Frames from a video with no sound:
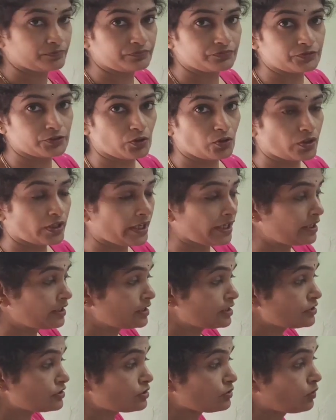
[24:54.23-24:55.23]
Okay,
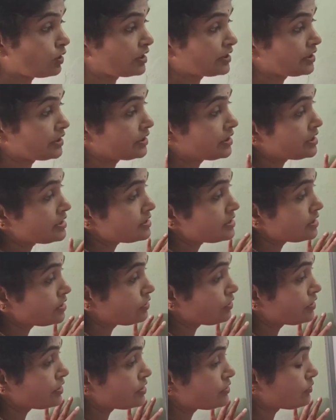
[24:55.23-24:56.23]
so what it is? 0
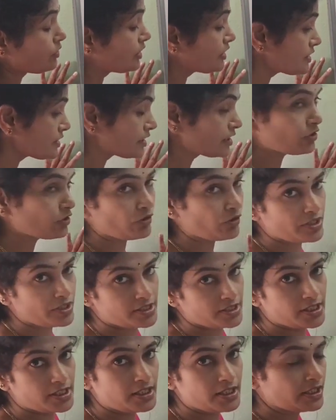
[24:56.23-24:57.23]
is what? 0 is
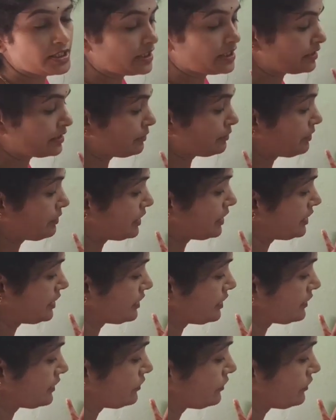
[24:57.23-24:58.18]
the remainder.